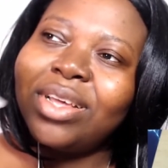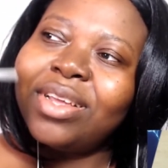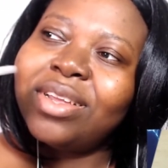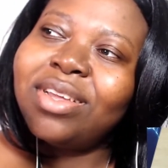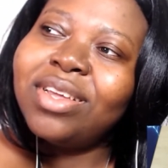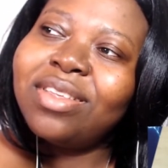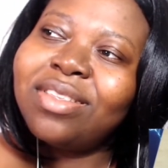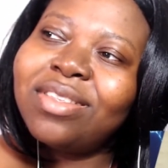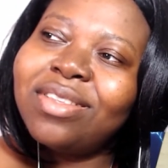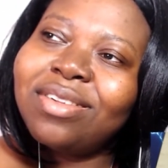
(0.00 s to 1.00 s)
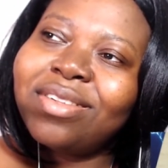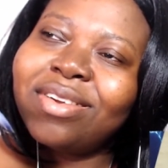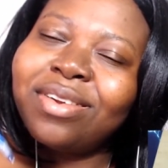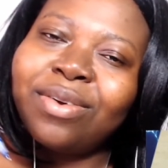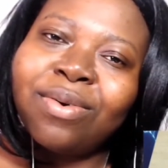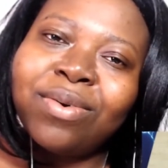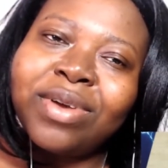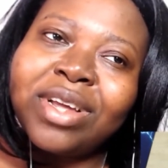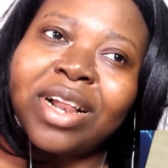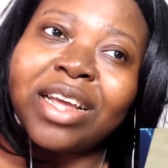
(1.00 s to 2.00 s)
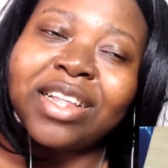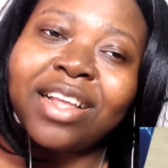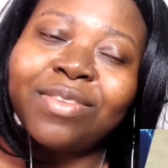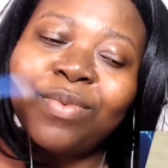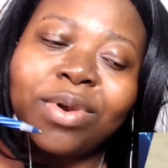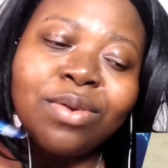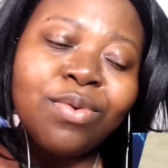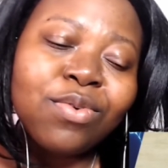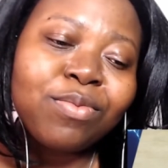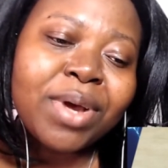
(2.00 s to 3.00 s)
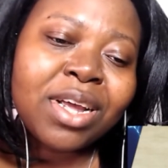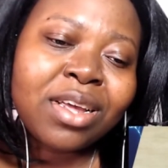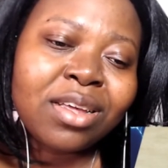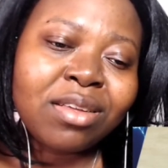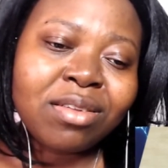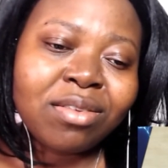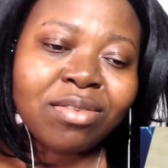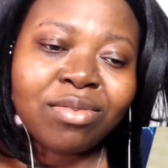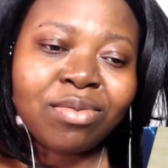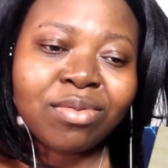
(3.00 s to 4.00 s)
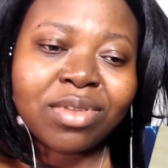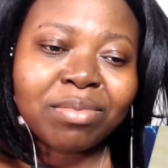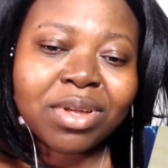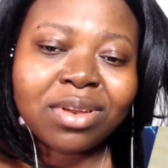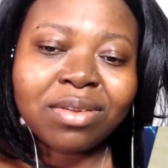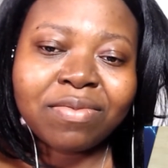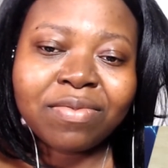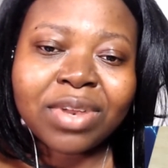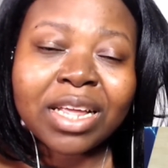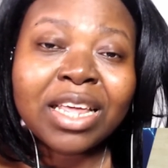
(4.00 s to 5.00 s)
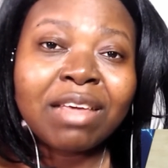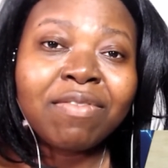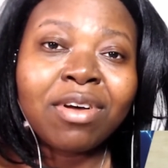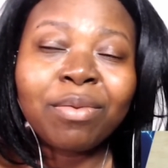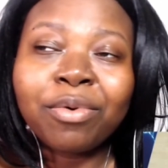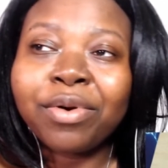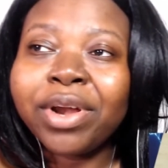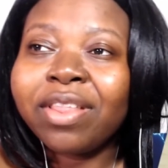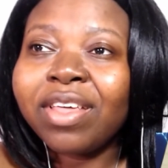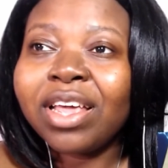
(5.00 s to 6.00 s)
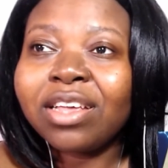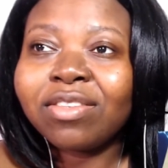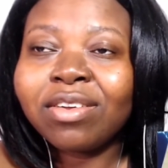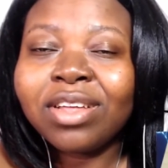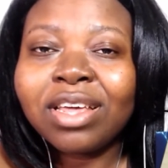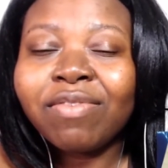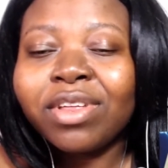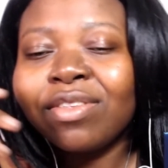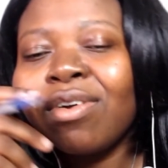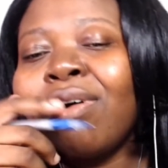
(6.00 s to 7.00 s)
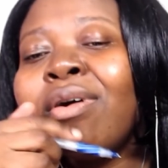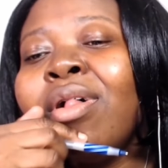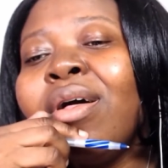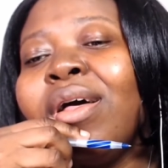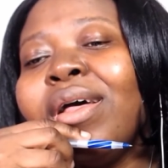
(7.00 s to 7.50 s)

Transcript: he's still gonna go, like, he doesn't want to lose by, you know, some kind of like give up or anything. He's gonna give it his all.